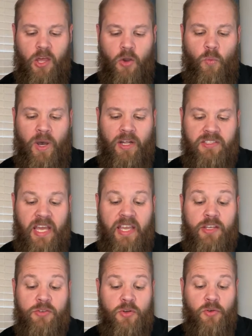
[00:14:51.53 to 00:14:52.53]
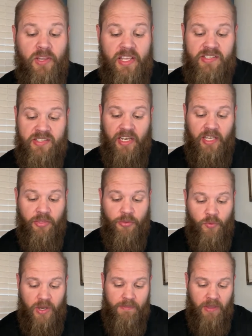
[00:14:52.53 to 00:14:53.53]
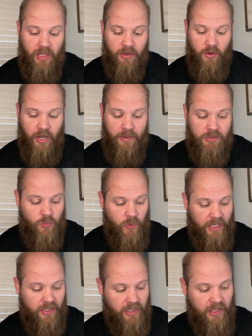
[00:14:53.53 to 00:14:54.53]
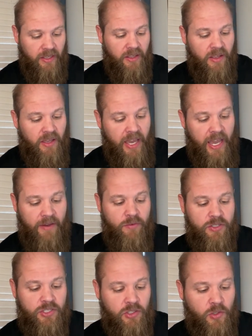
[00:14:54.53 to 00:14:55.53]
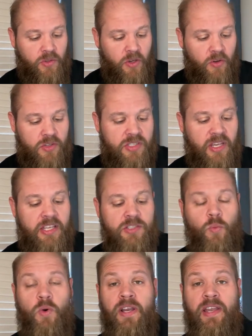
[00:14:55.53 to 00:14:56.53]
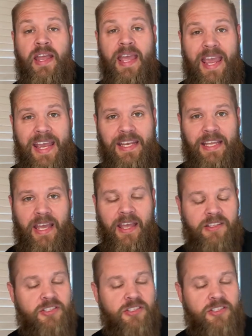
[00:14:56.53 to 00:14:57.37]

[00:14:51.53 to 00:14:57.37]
While taking Trulicity 3 milligrams weekly, average glucose is 188.